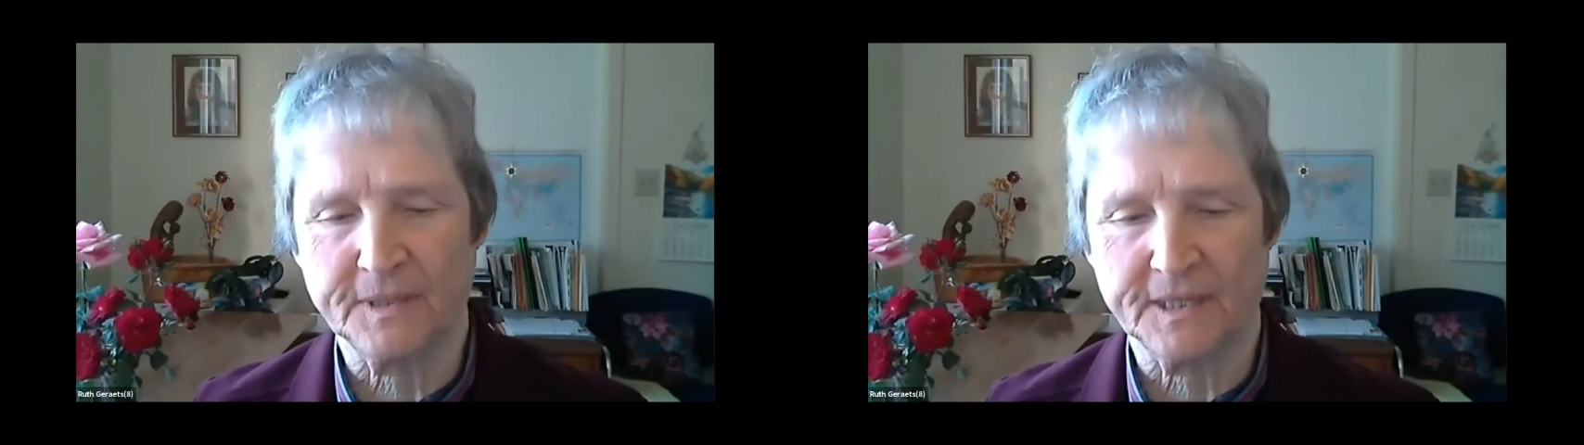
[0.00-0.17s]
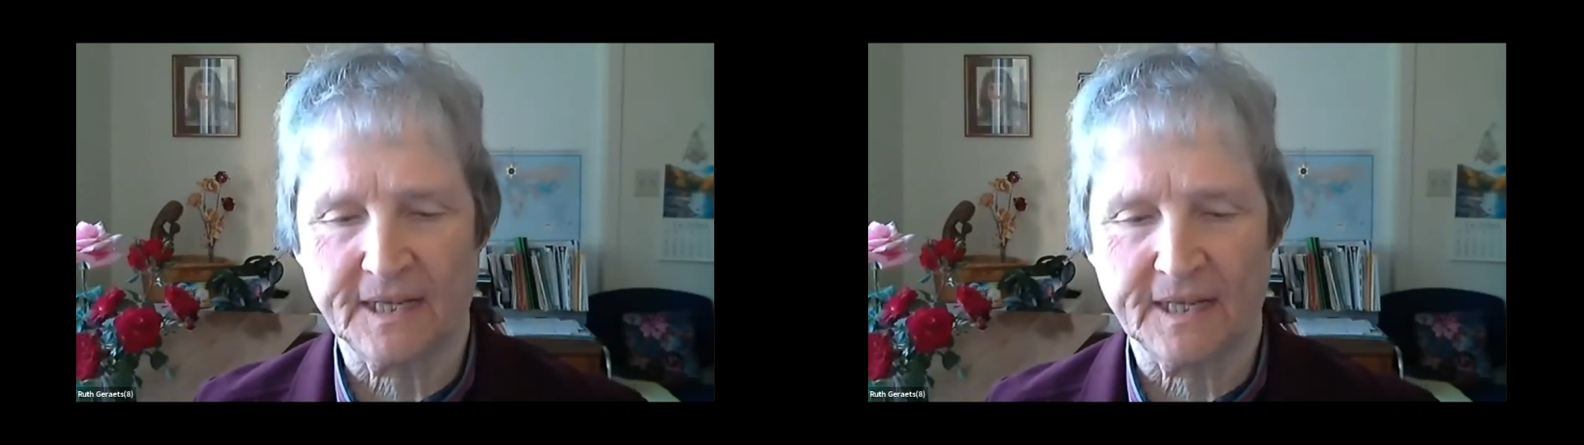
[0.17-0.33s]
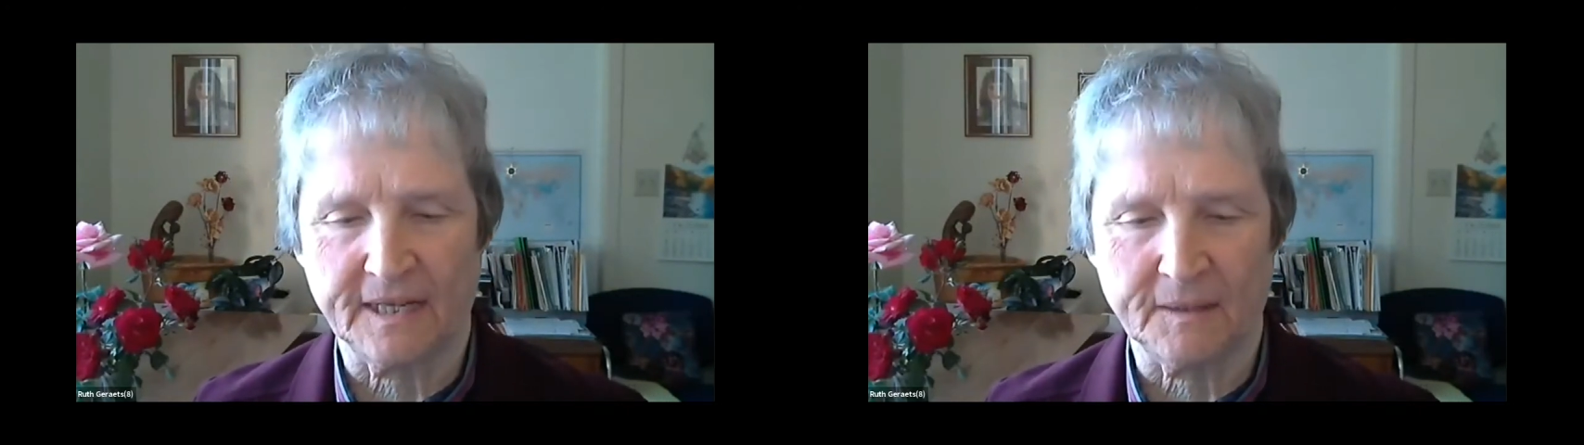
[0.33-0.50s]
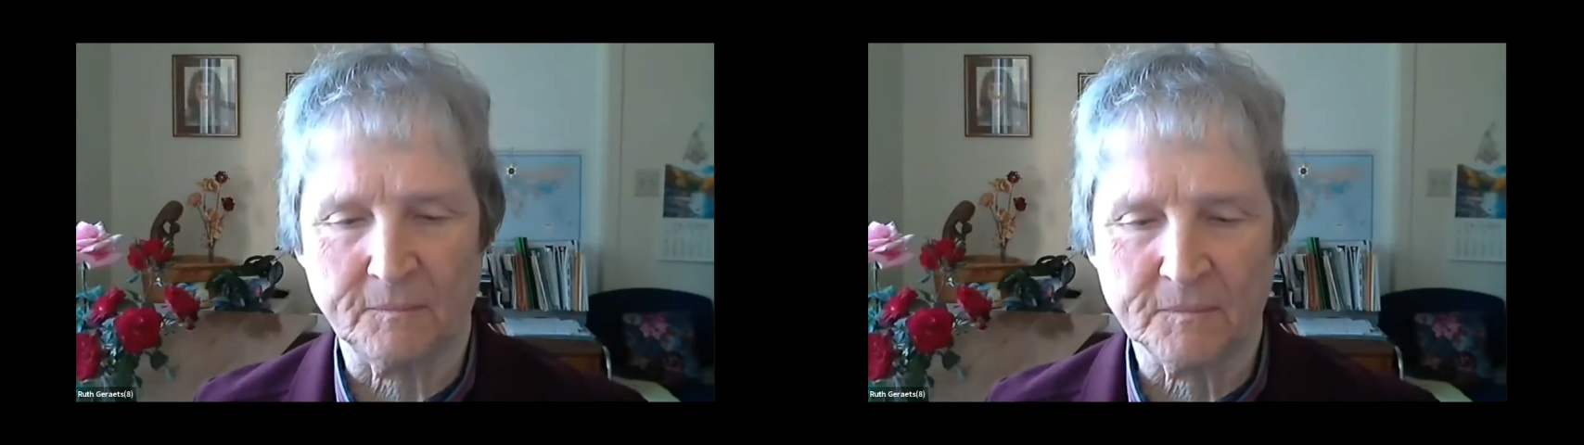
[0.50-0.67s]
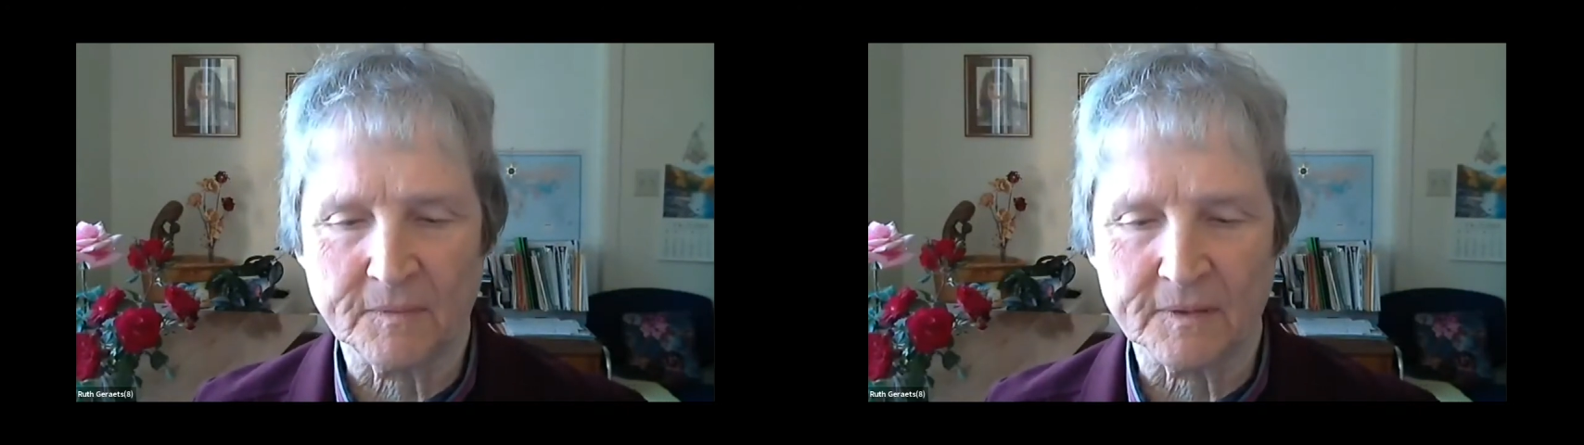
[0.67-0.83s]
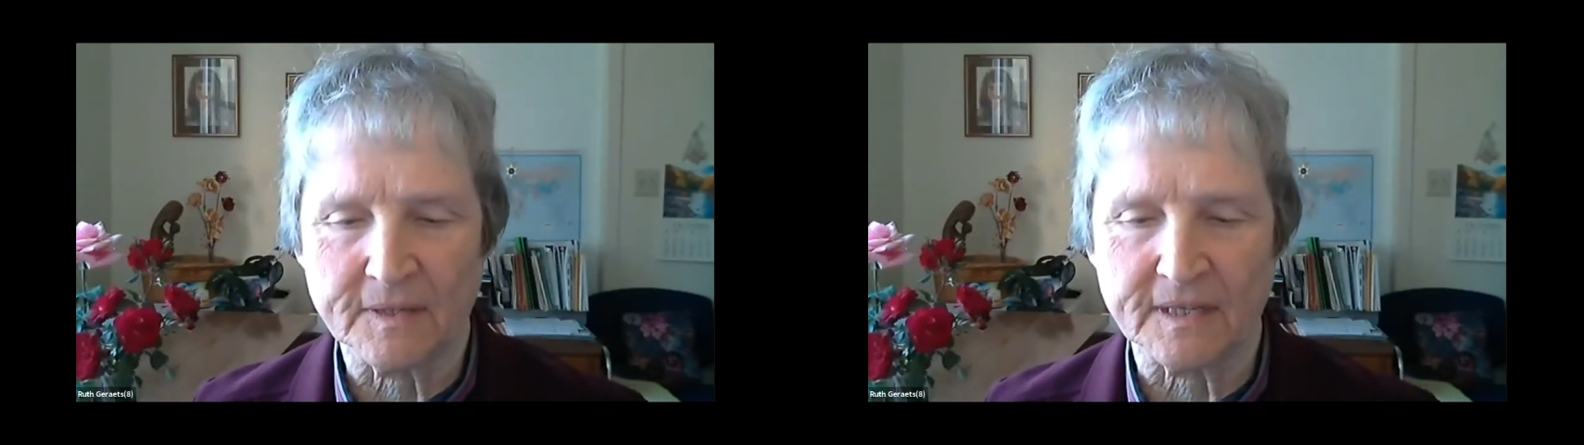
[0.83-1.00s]

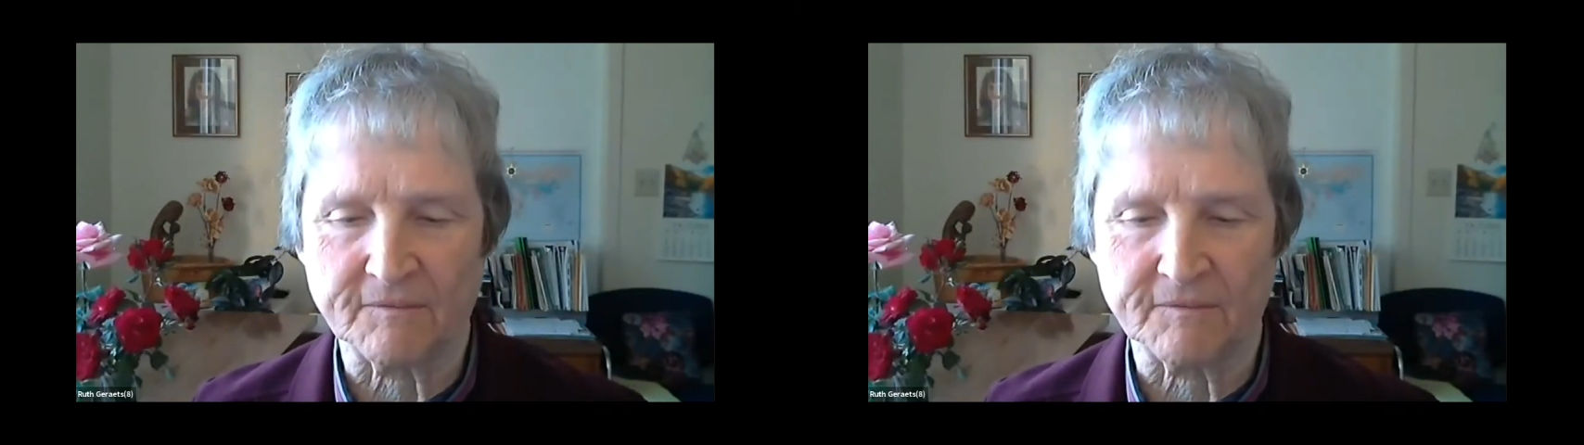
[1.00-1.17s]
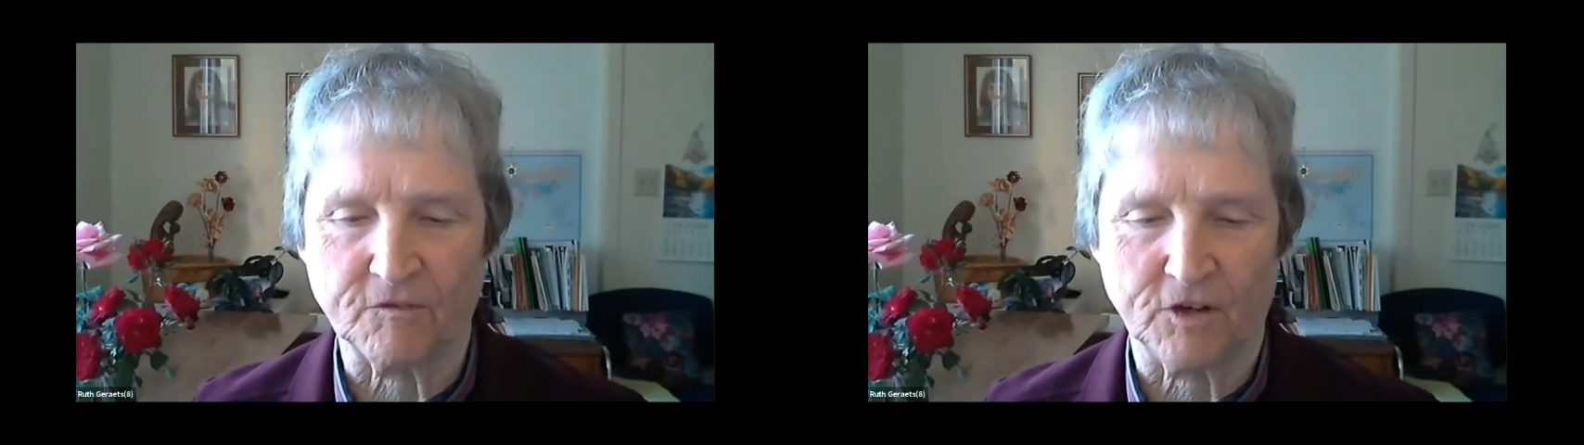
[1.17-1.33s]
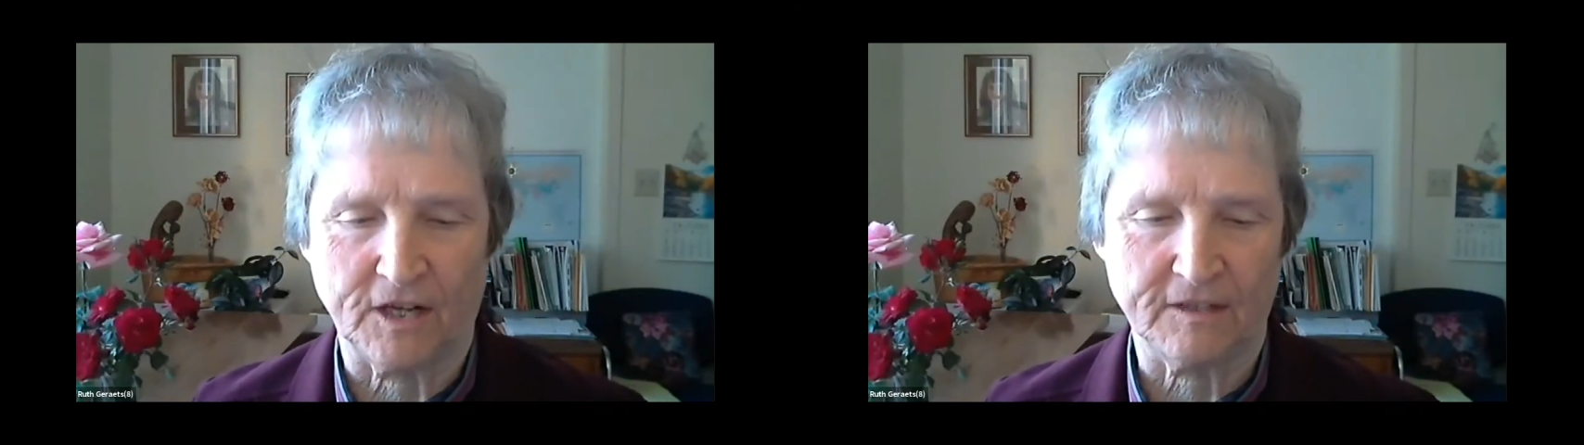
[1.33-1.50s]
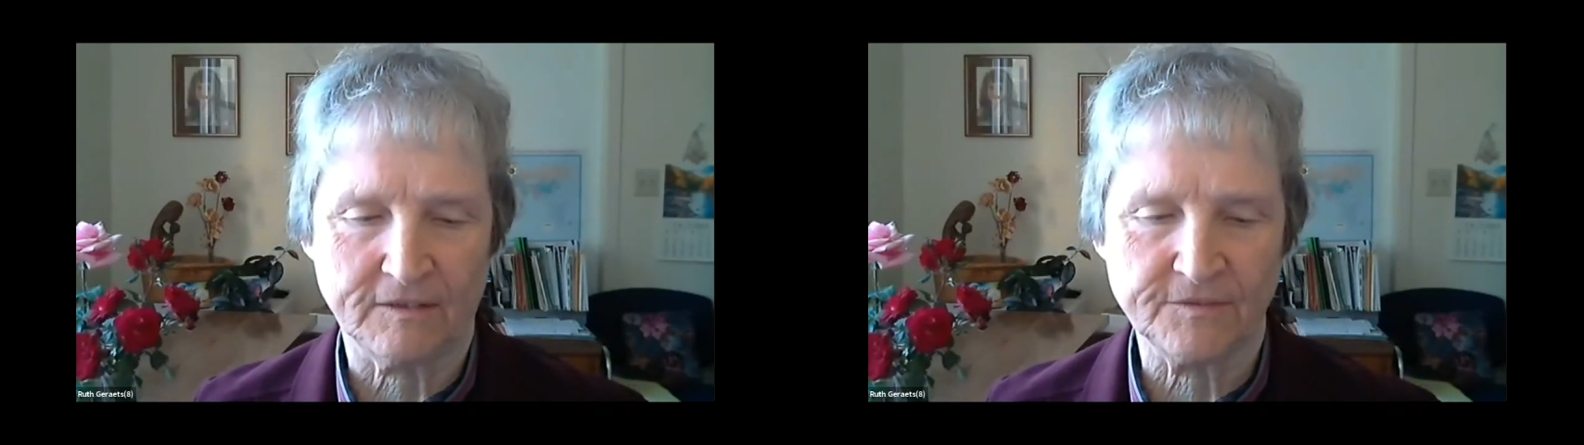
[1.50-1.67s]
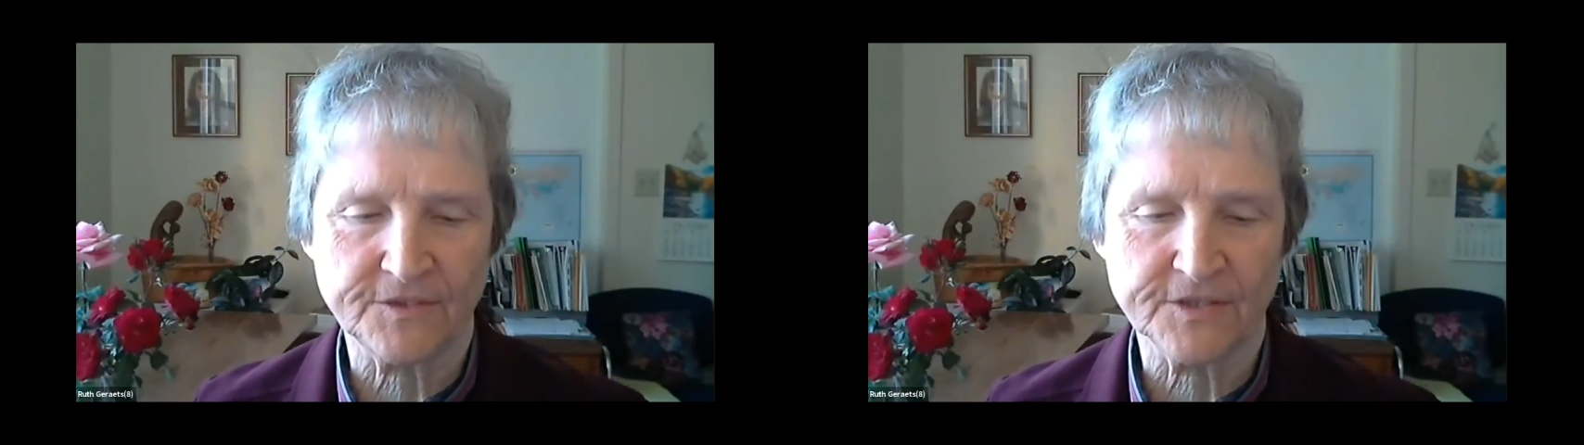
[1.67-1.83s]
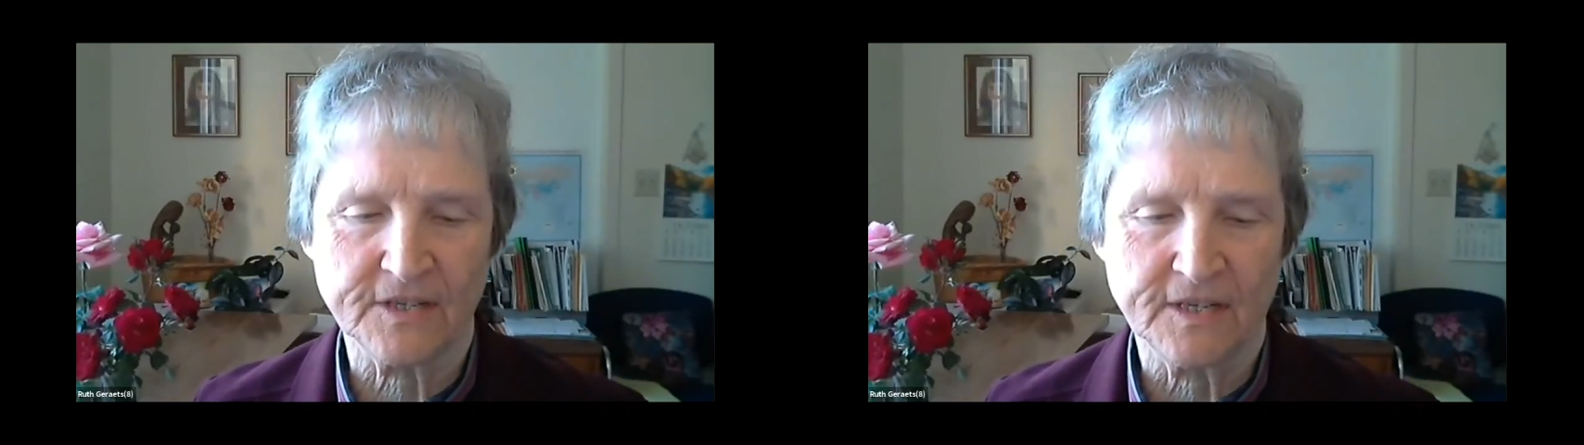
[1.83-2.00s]
became
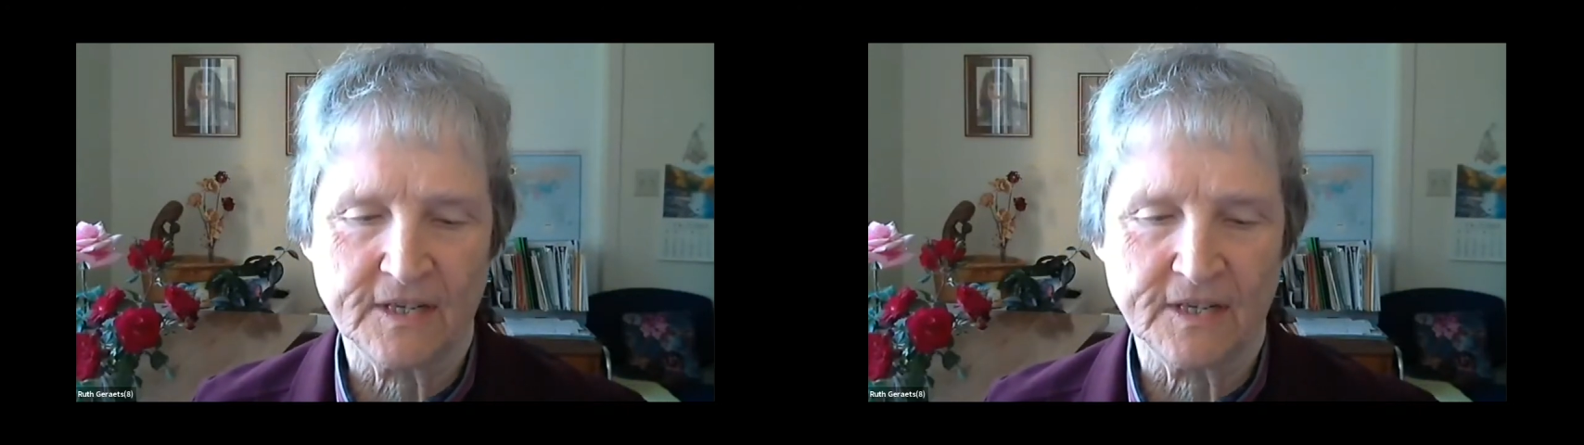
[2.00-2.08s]
involved